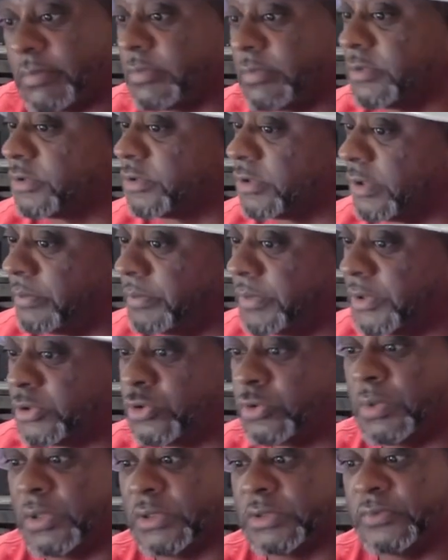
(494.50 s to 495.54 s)
Shouldn't be
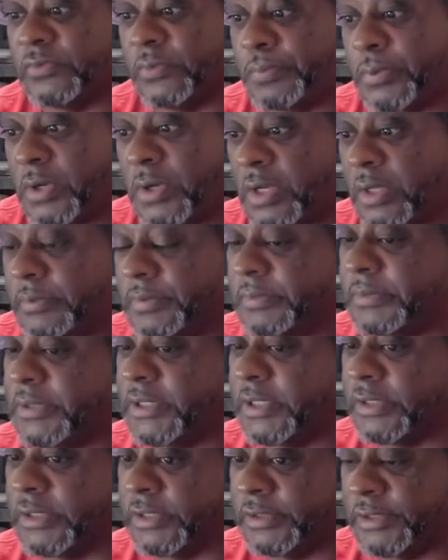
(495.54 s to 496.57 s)
too much of a problem him
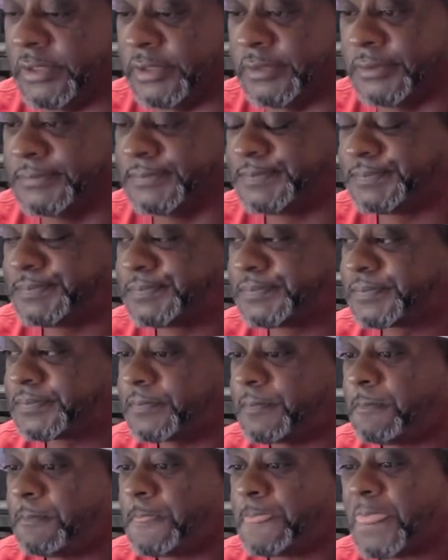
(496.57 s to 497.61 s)
getting in there
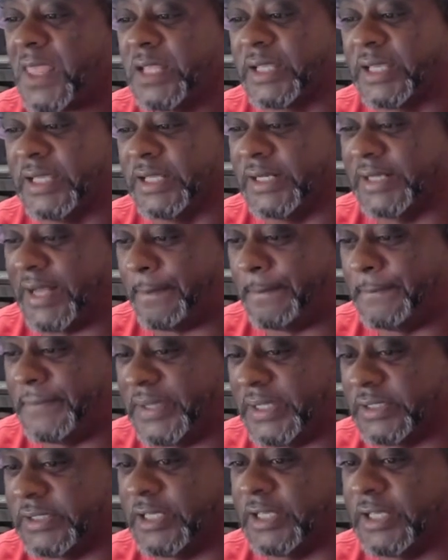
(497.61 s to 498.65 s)
getting that
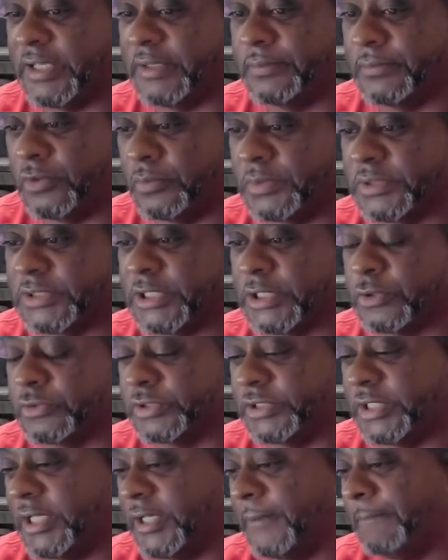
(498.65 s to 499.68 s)
big name, Lomachenko's
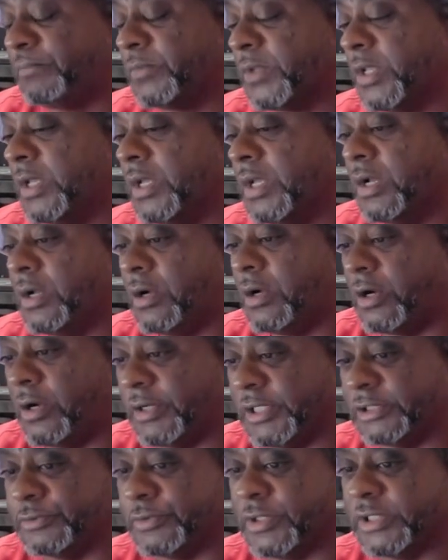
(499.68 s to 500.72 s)
name, on
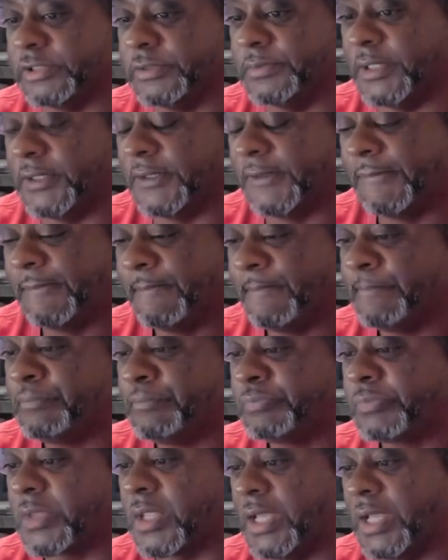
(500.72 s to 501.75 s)
his resume
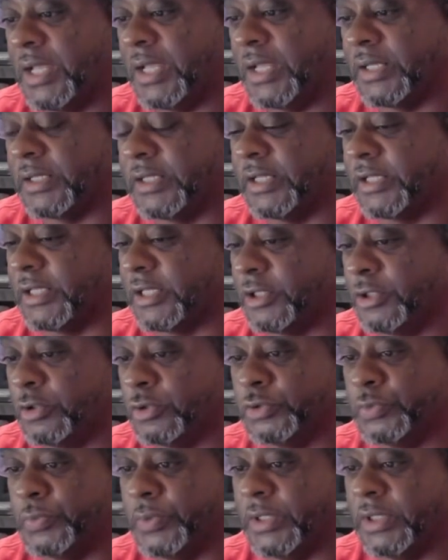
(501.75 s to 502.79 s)
and getting a
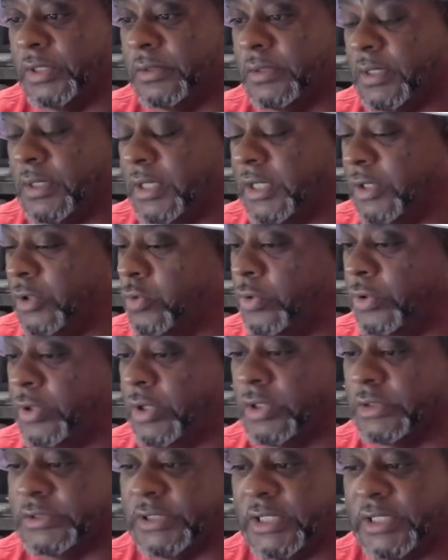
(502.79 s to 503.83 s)
huge win and going
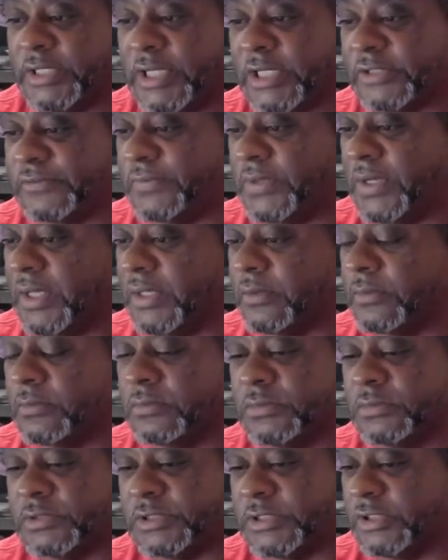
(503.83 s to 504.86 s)
on to the next fight,
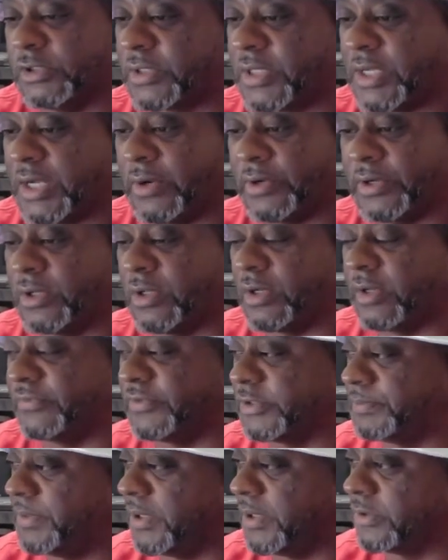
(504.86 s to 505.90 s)
still carrying all of
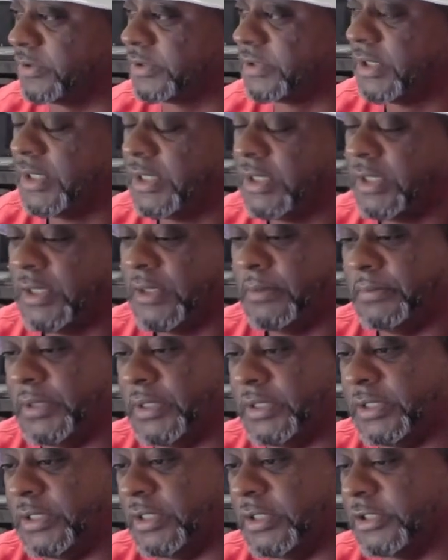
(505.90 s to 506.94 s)
his belts,
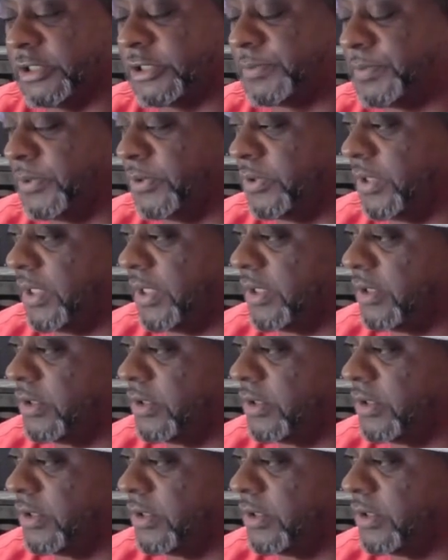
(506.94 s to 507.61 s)
being the undisputed at